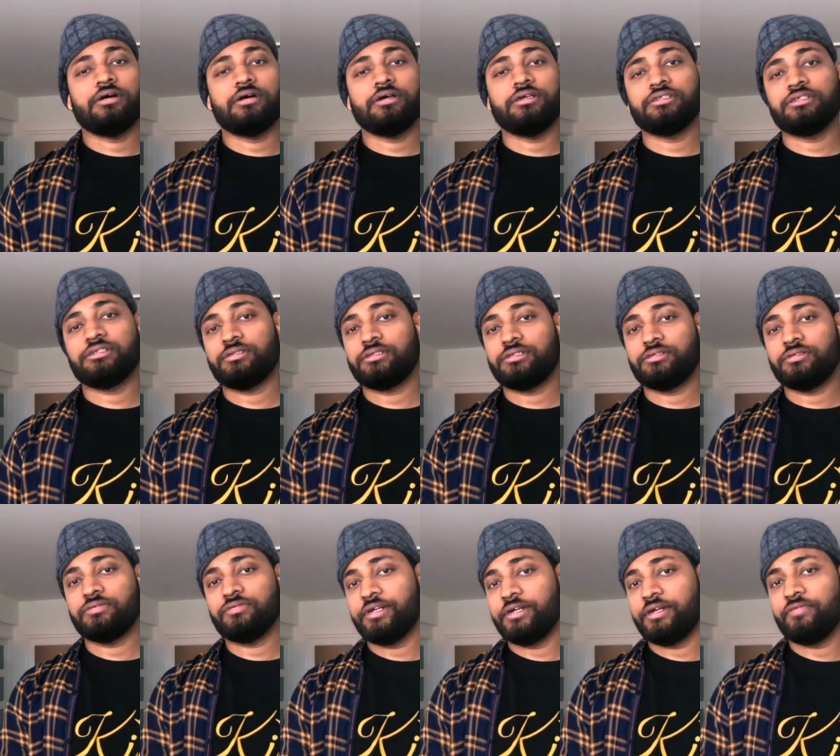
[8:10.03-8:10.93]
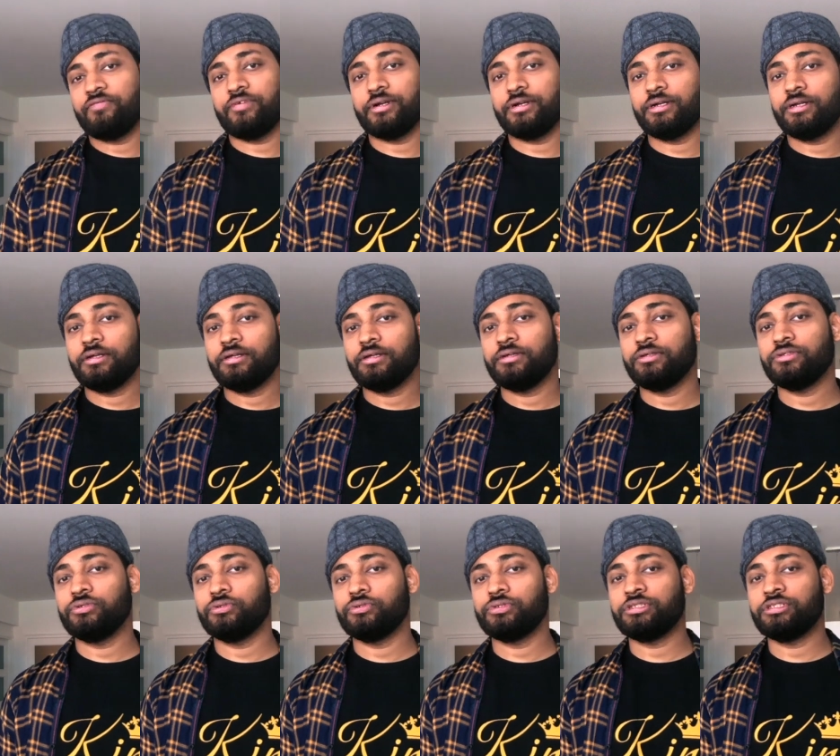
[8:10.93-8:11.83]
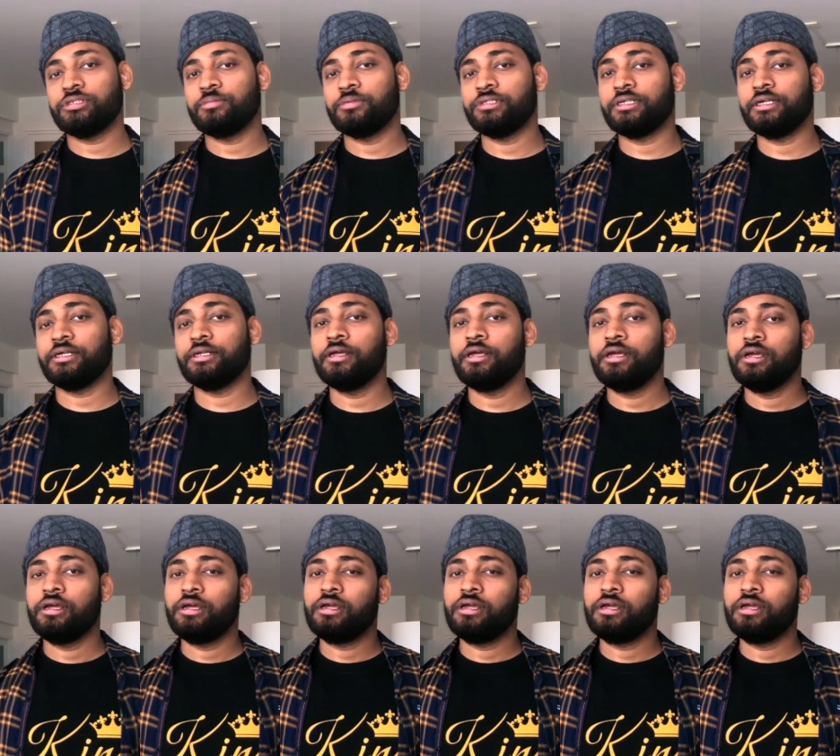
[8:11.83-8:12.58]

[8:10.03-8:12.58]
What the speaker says: is very different. So system design